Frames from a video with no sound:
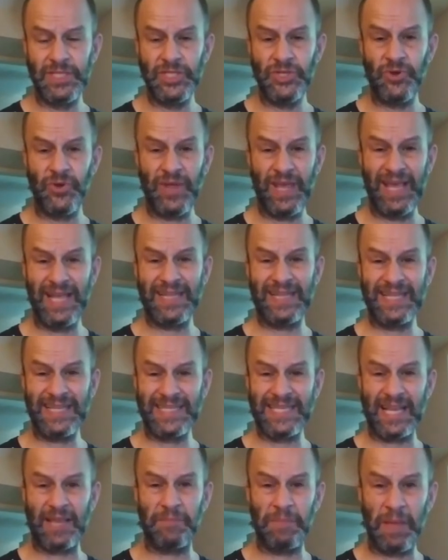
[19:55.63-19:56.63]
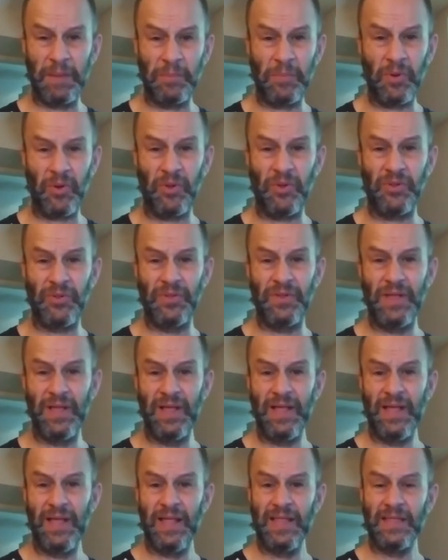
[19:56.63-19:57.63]
You get the sick people,
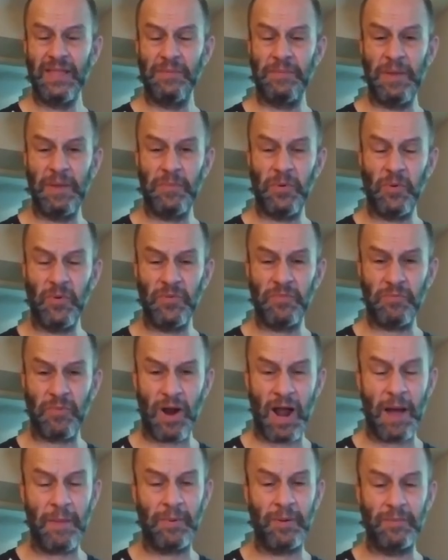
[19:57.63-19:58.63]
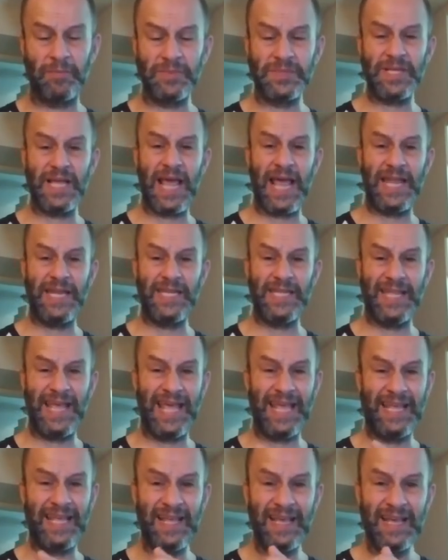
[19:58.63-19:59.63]
the people with problems, and
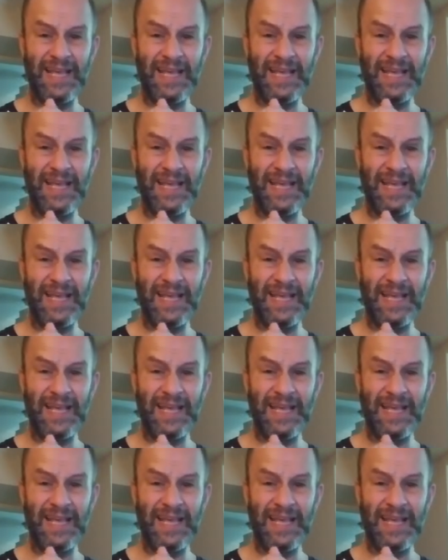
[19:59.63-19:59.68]
they